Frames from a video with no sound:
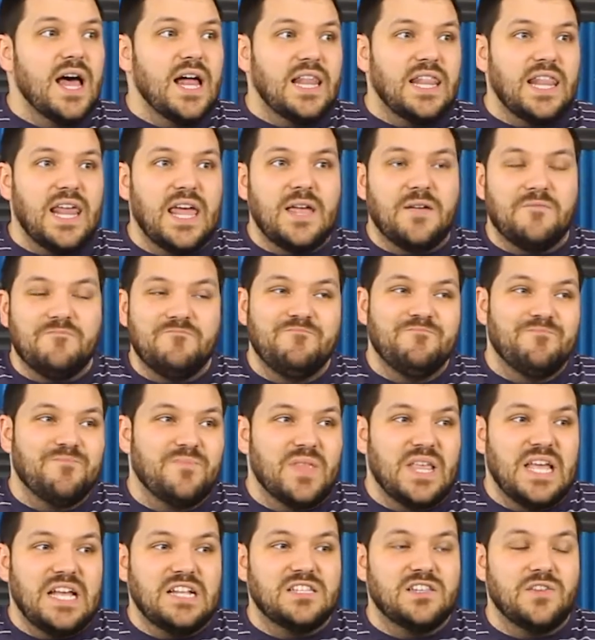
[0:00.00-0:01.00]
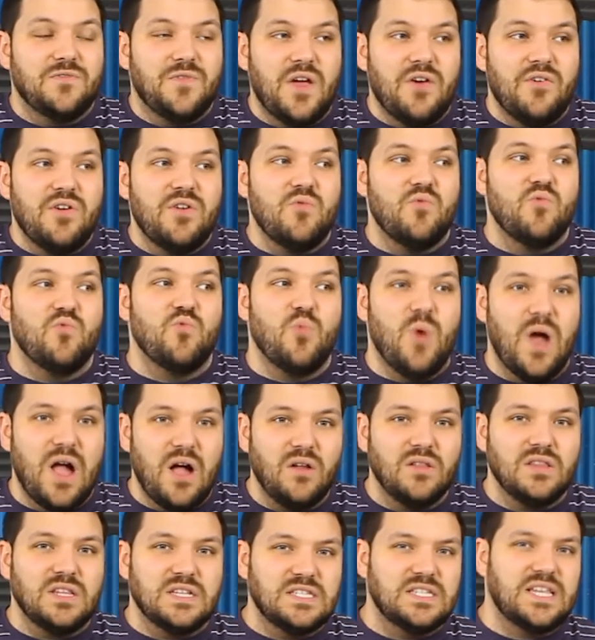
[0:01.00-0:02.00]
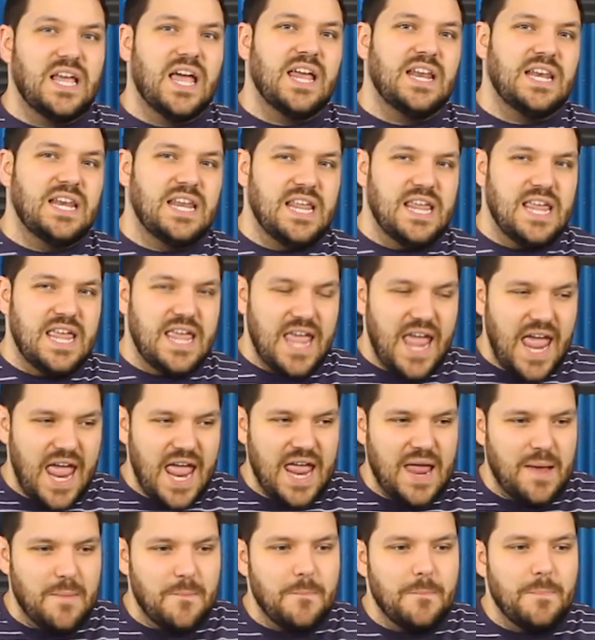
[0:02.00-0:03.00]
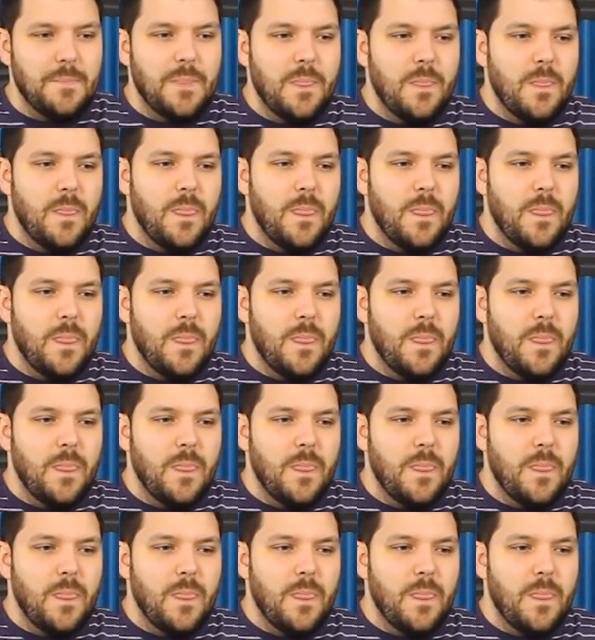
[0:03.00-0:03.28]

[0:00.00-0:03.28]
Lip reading: Like, it's a very well-designed game.